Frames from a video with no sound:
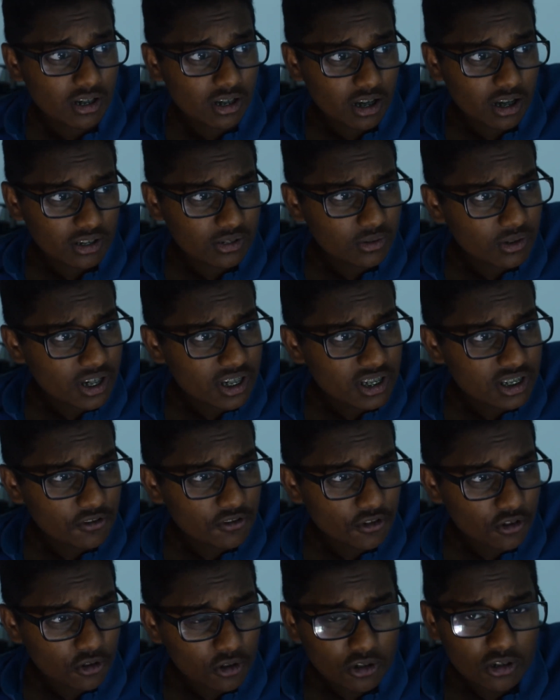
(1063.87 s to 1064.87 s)
Otherwise, if
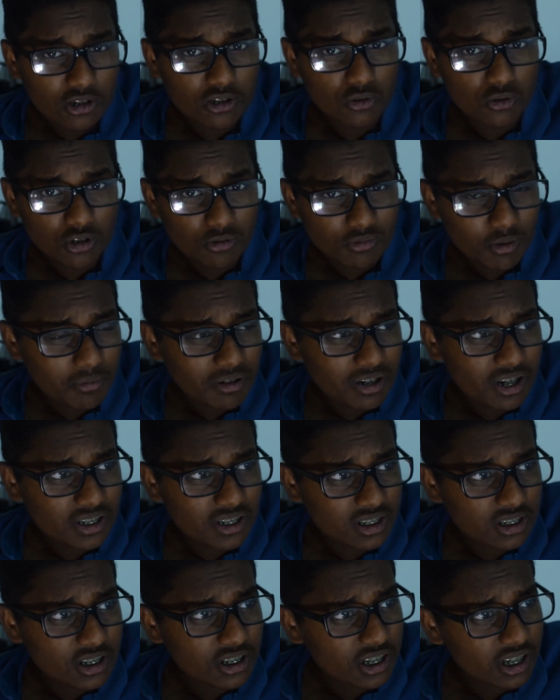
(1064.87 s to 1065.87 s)
you're not a good
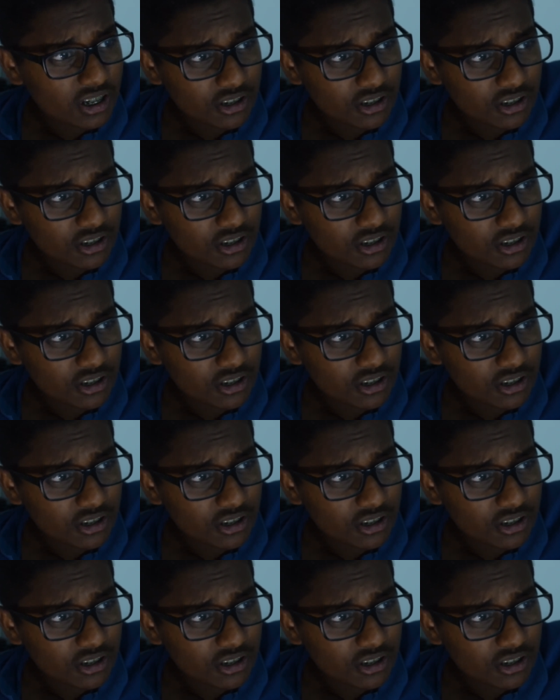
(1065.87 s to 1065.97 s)
memorizer, yeah,